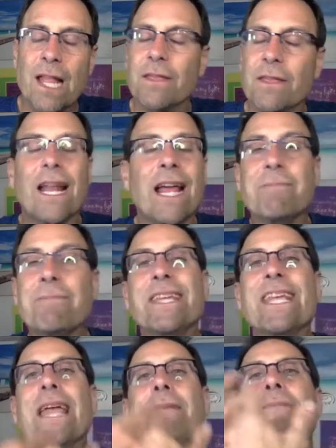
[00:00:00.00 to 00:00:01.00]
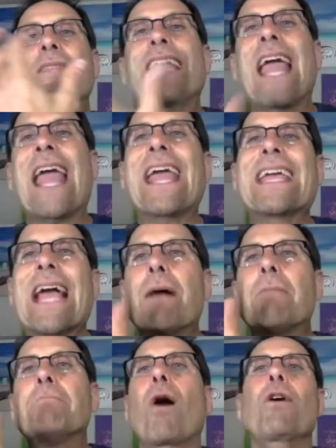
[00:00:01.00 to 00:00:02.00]
Then I became the
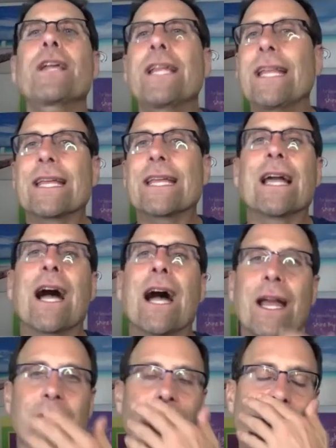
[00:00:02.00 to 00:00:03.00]
Hangout marketing guy